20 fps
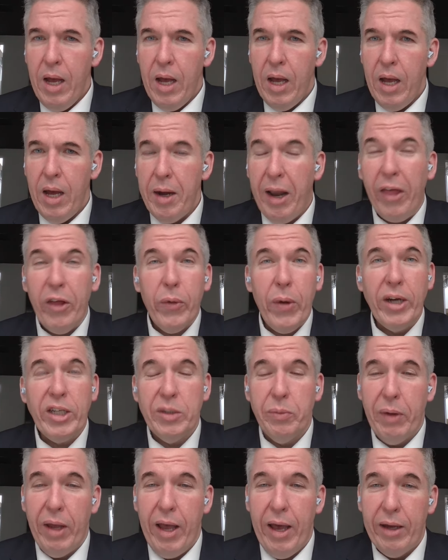Another
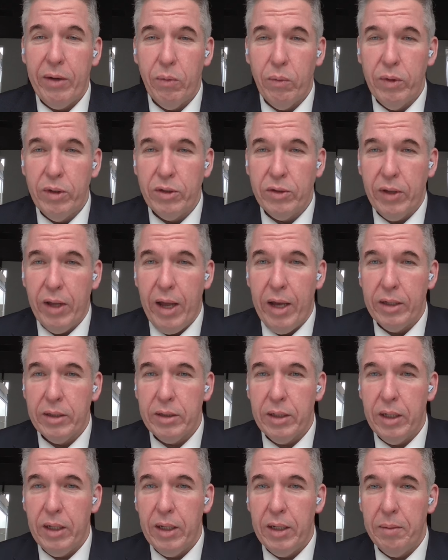question we had was
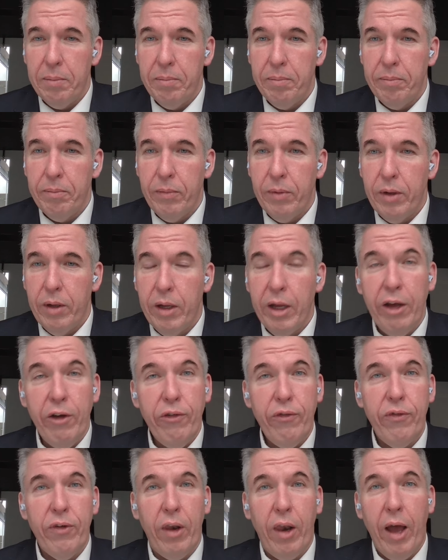that
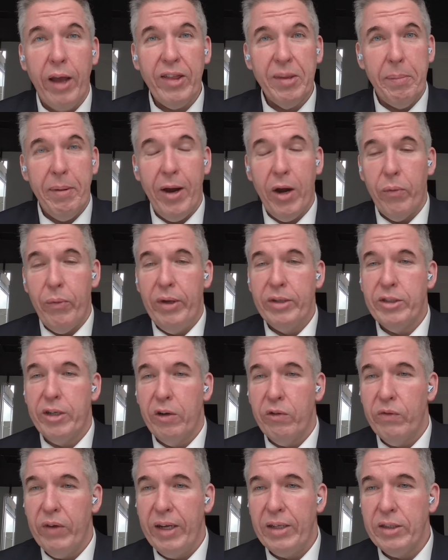if, like the parent
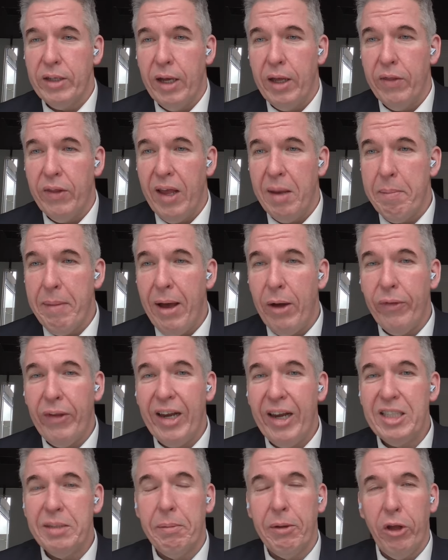resident visa, the amount
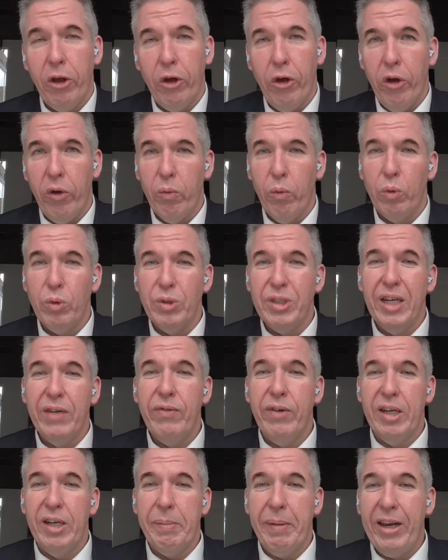needed to be earned will
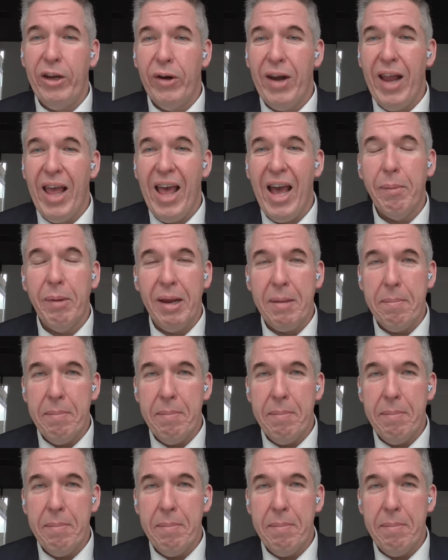differ depending on how many